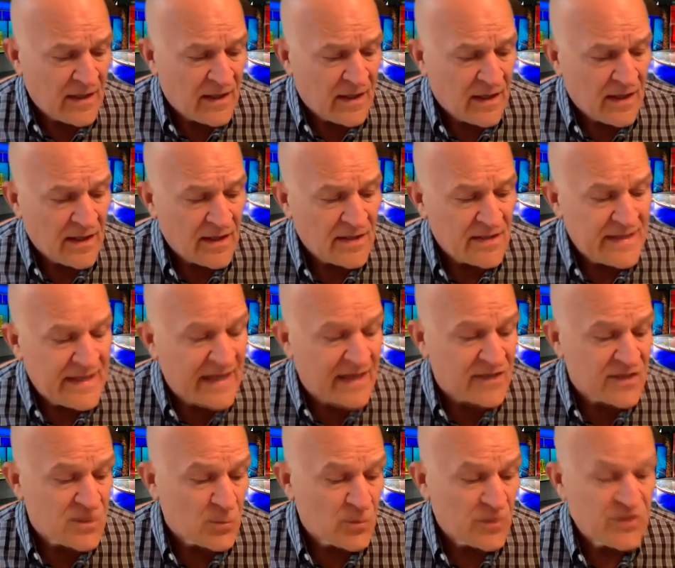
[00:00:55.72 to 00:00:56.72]
Uh,
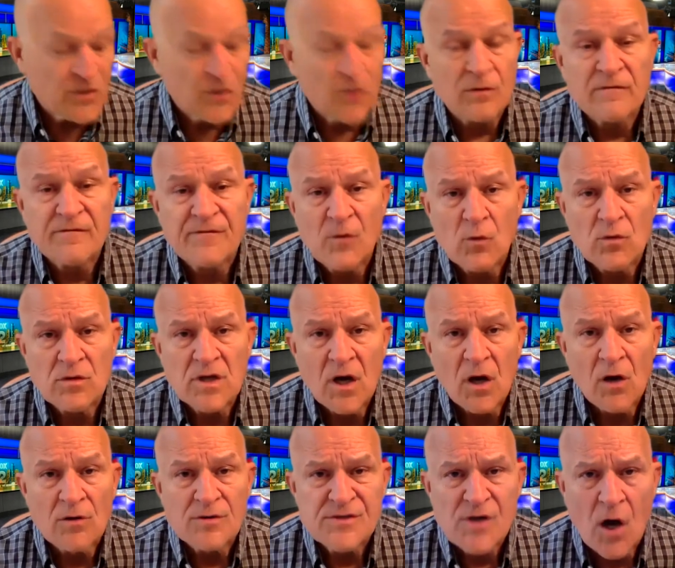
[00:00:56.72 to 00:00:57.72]
next, return phone
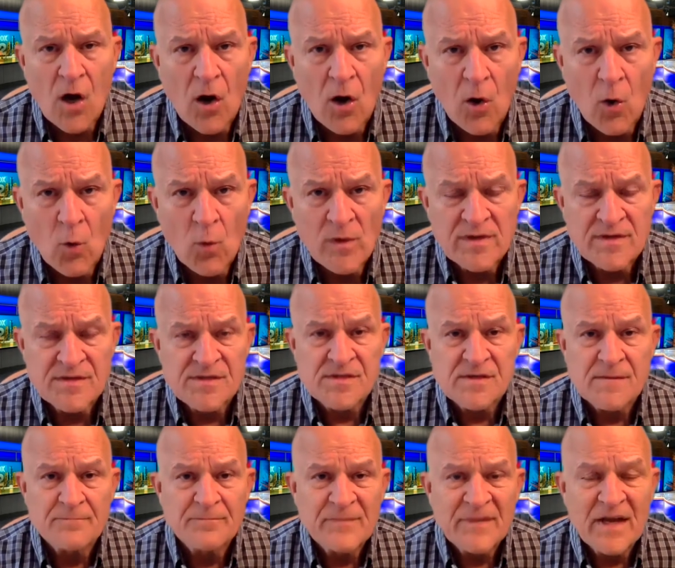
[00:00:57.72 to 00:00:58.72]
calls always.
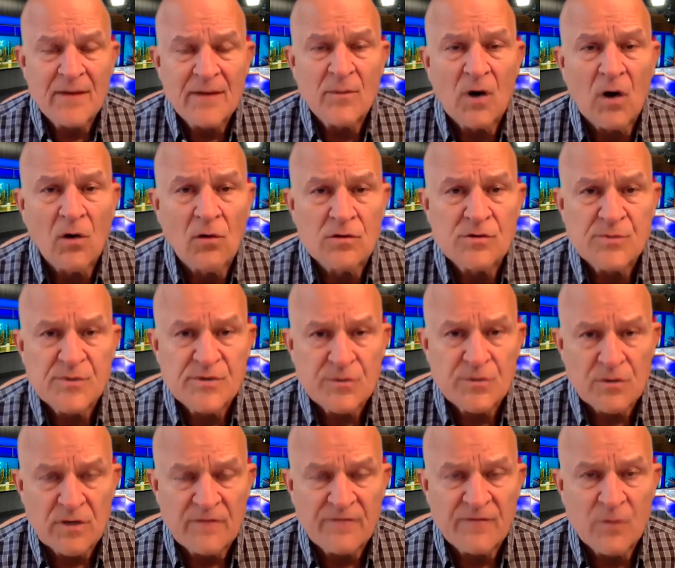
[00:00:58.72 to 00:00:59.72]
I'm always
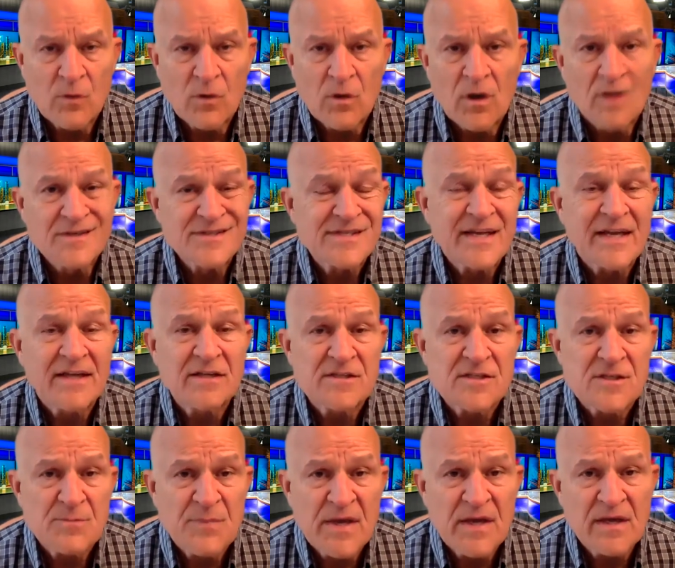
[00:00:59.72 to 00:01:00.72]
returning phone calls and getting
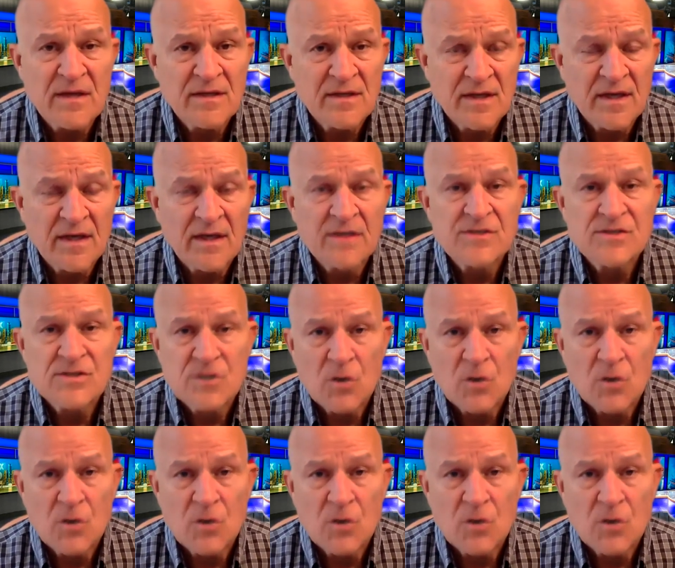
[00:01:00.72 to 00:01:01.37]
speaking gigs and